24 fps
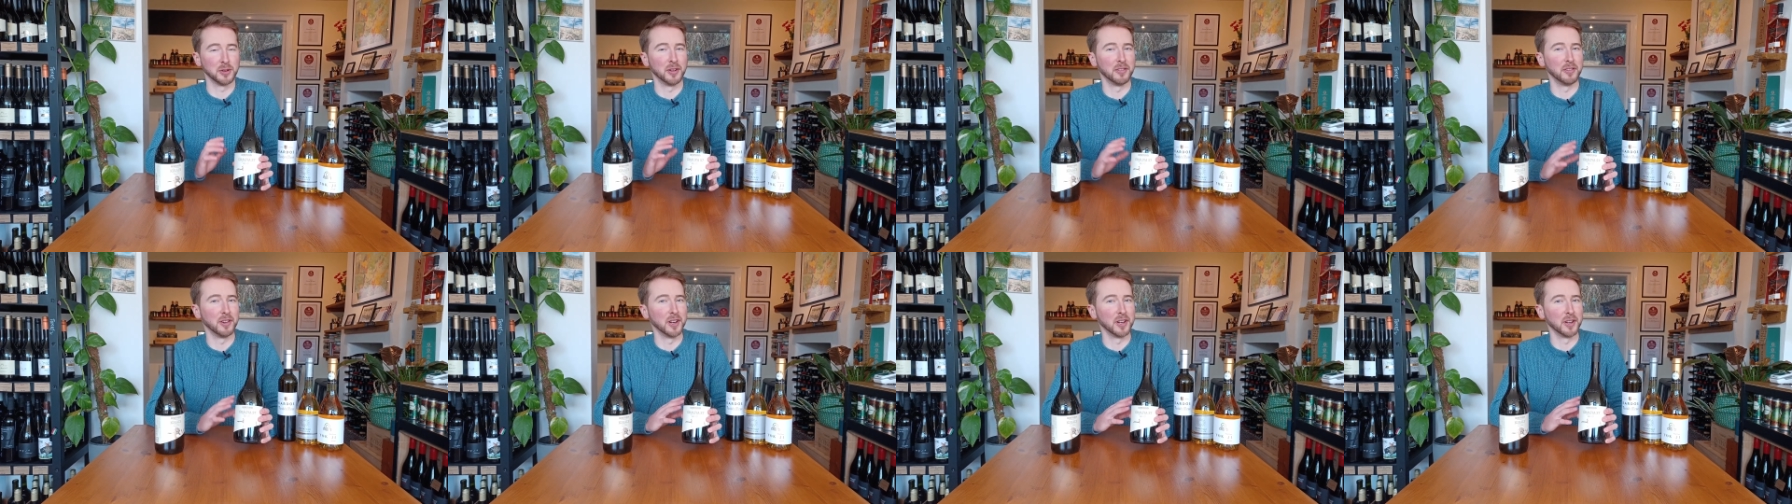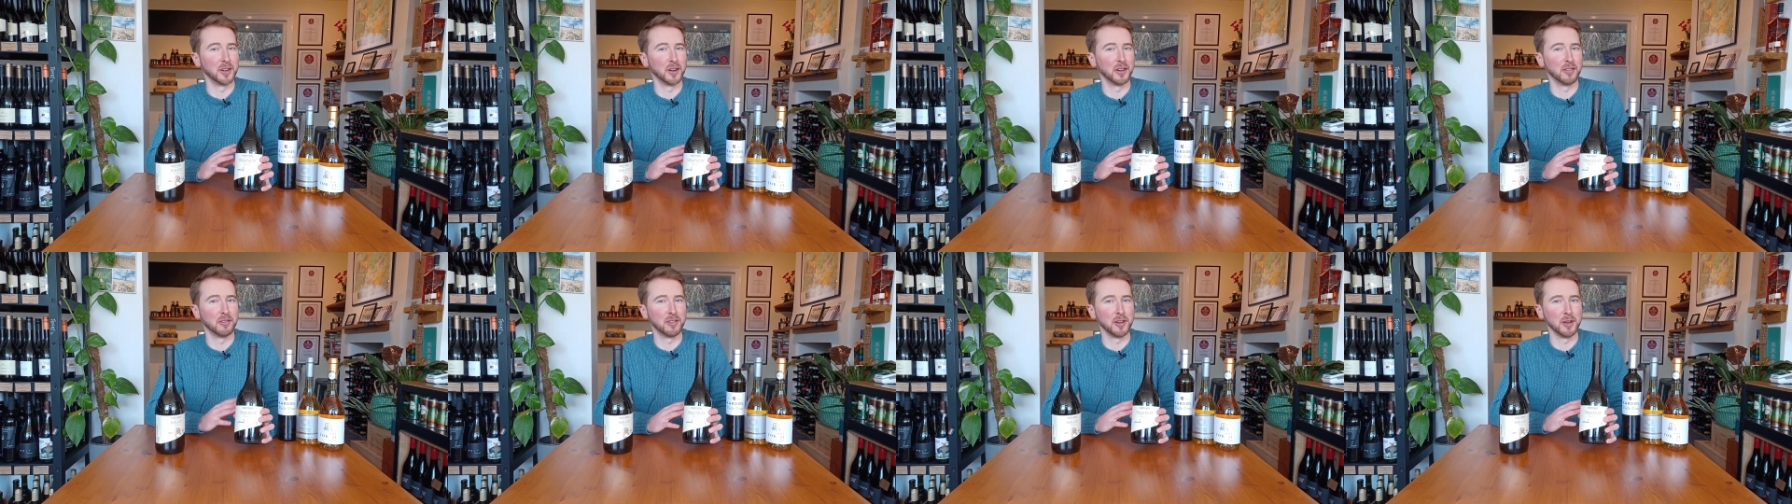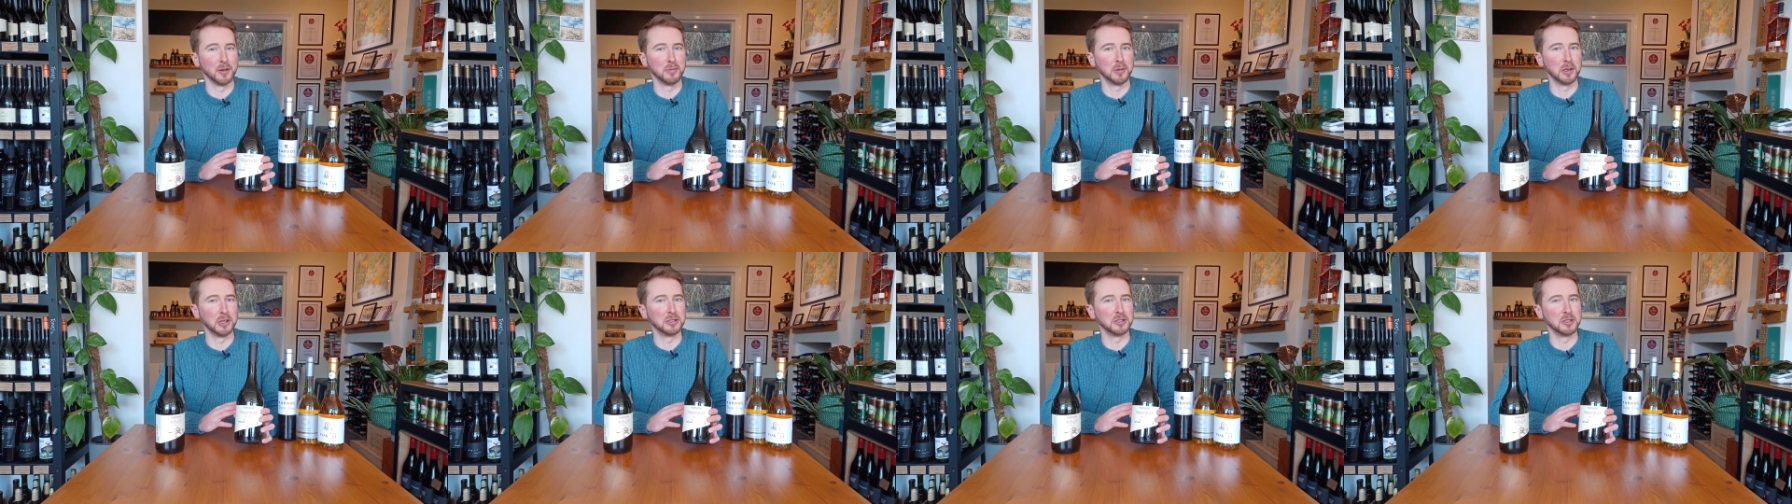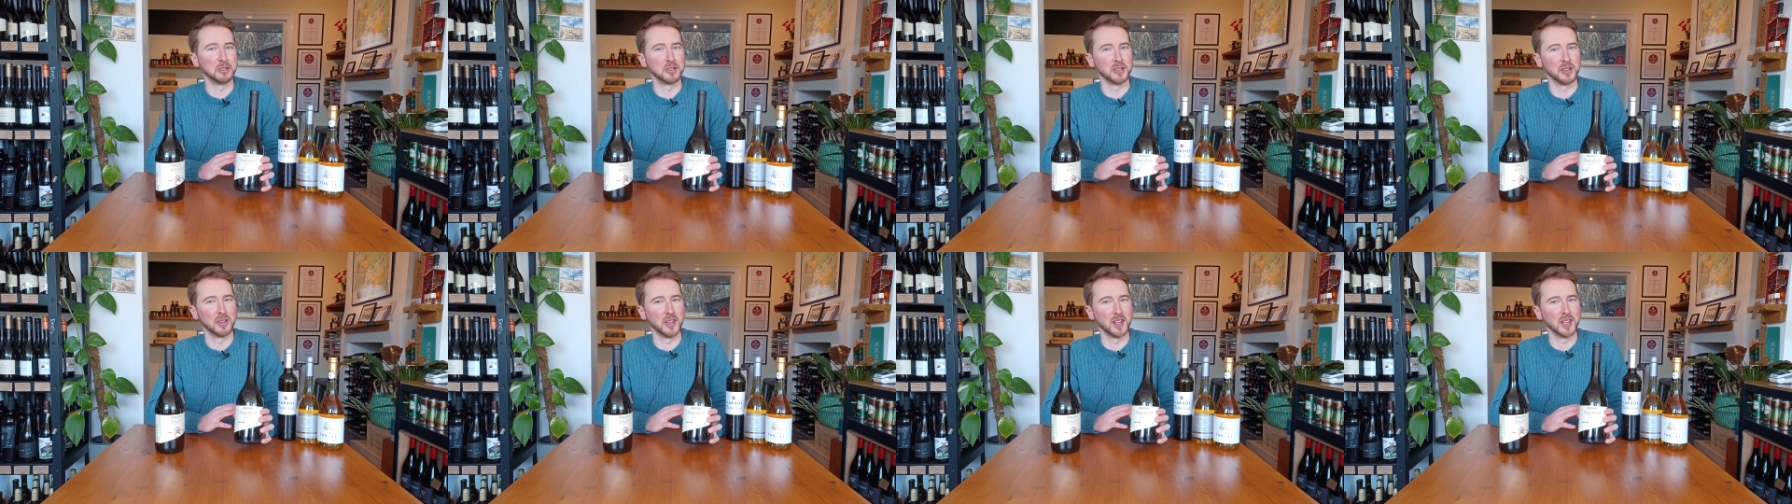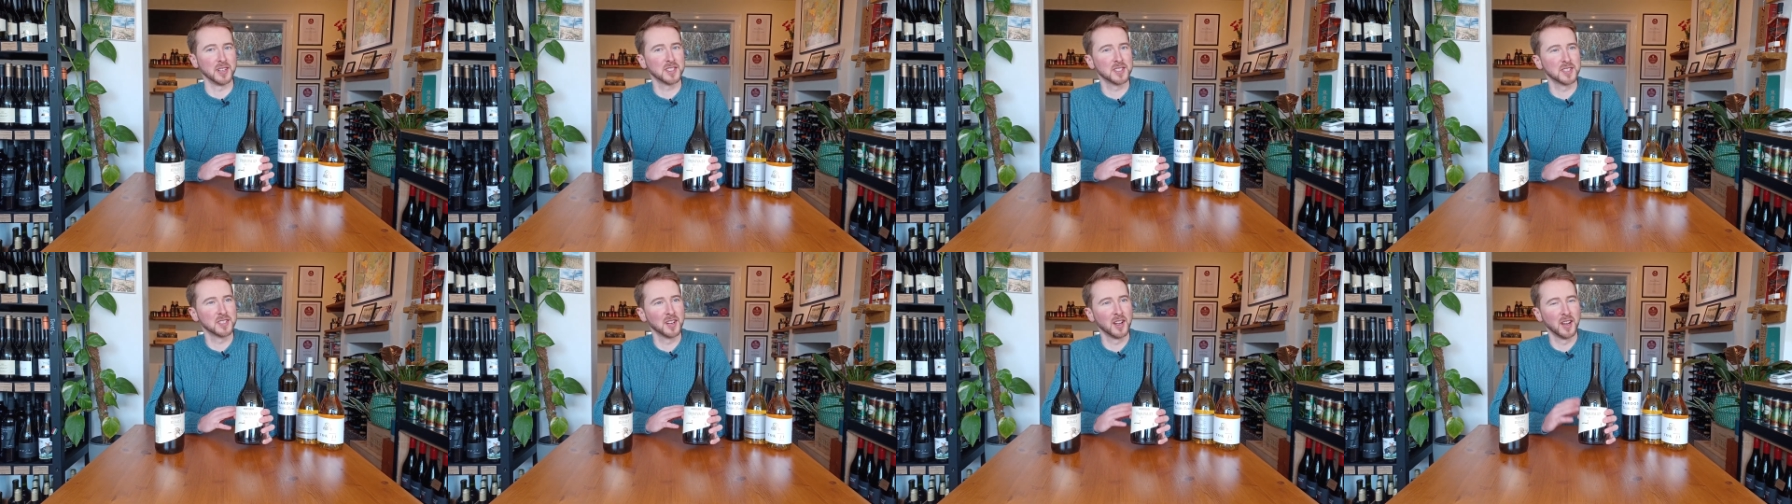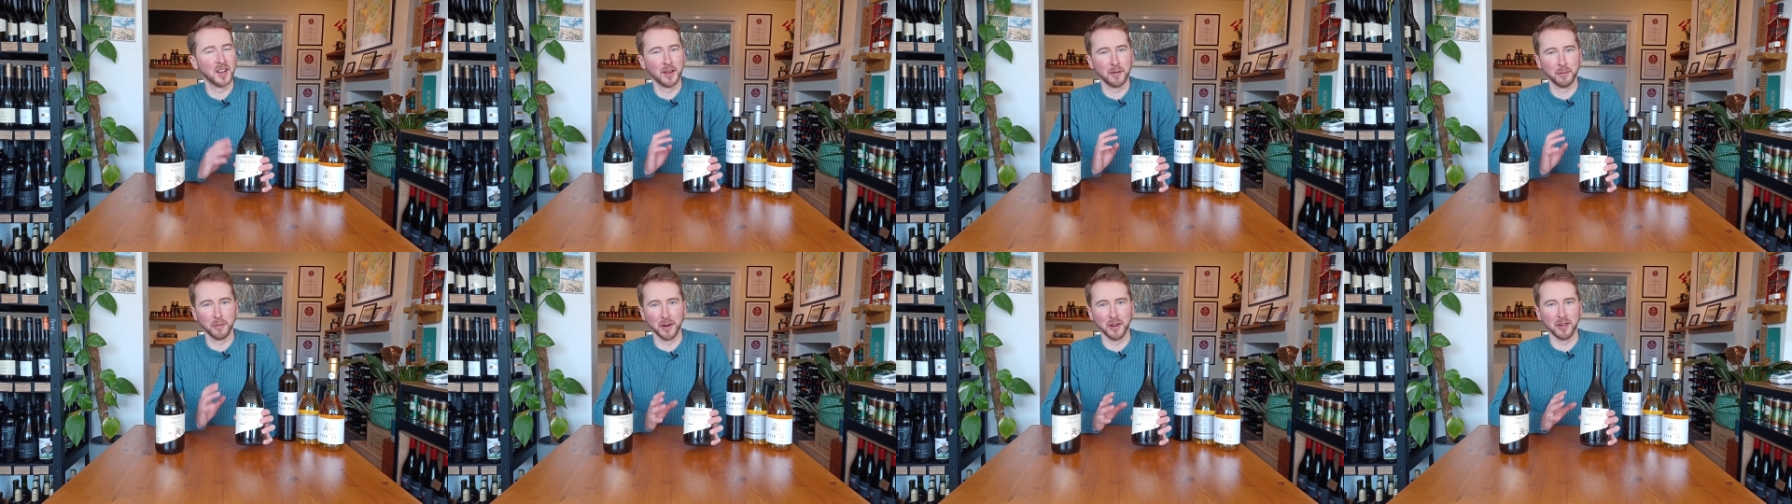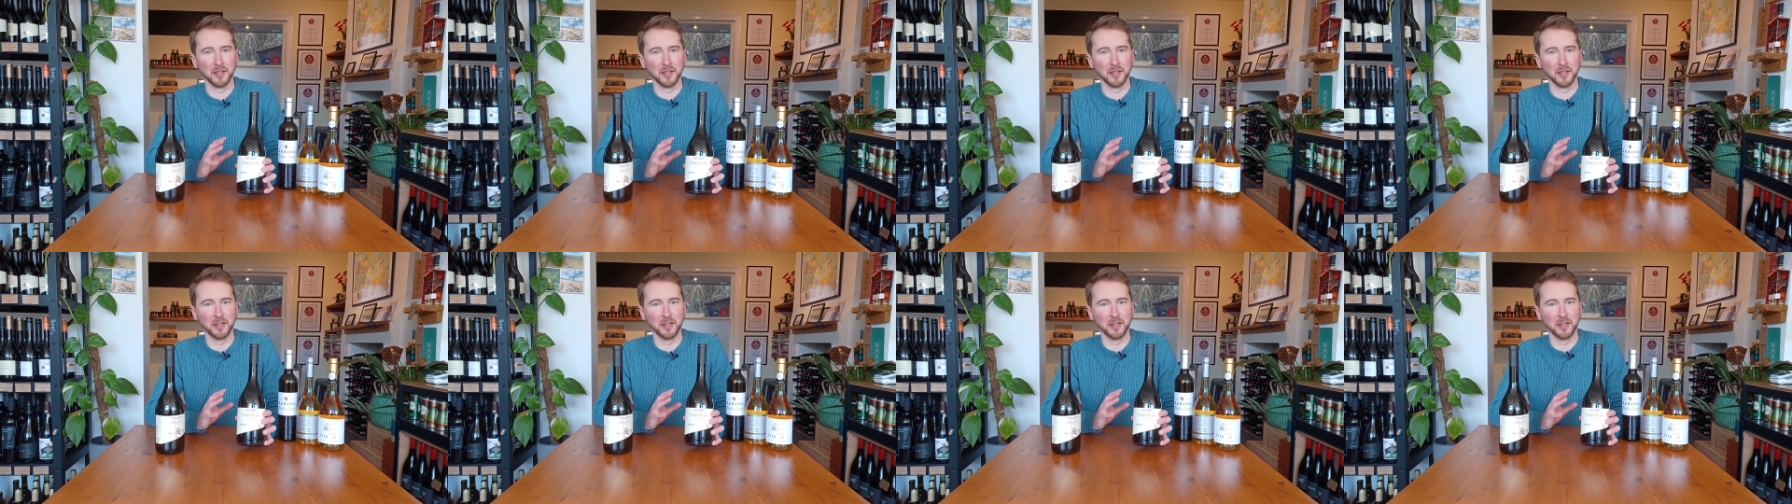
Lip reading: I've only got a few bottles of this, but